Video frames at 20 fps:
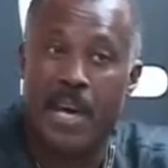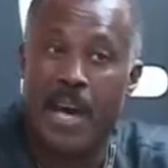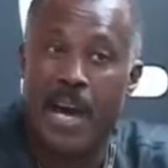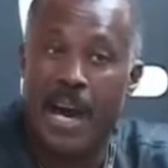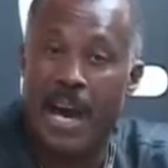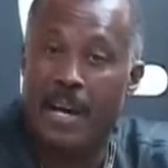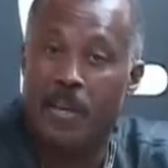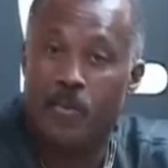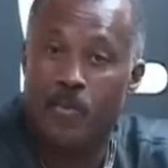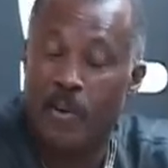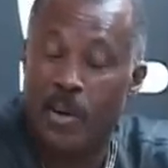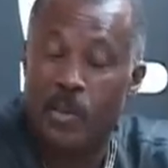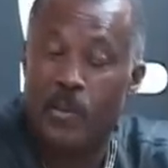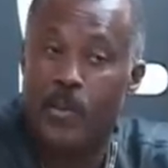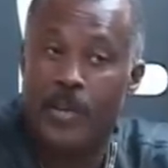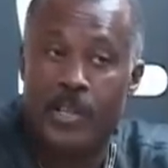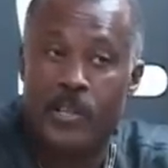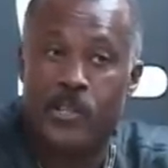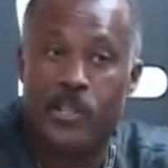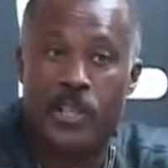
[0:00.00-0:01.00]
And what
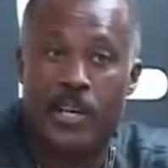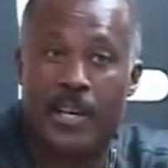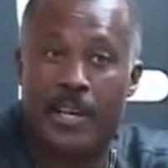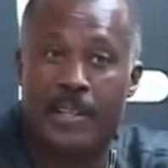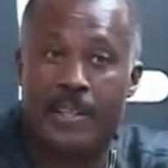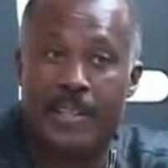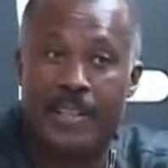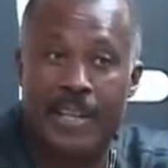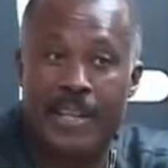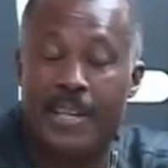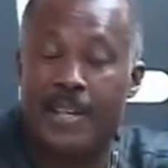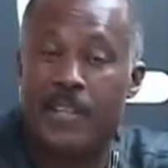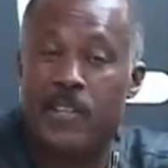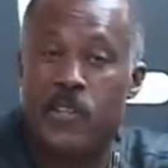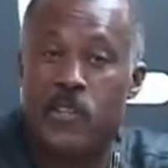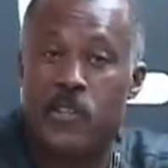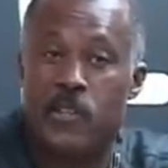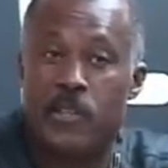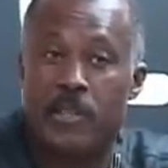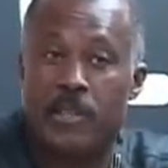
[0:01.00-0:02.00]
they're saying
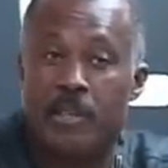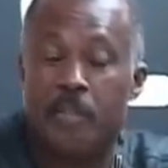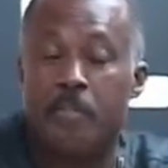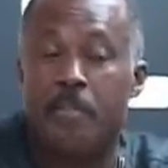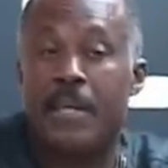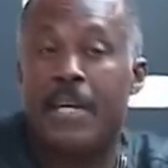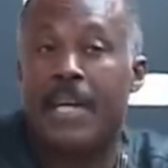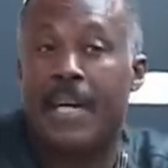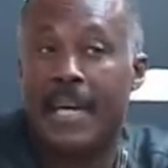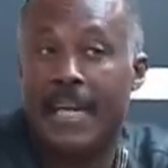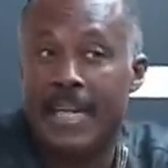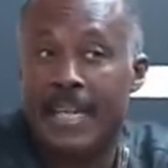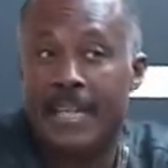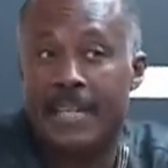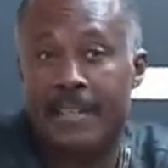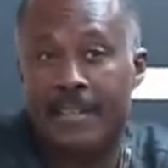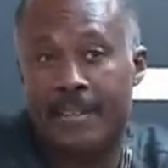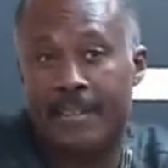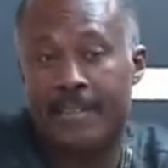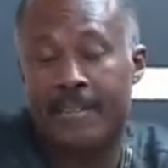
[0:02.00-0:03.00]
is the beginning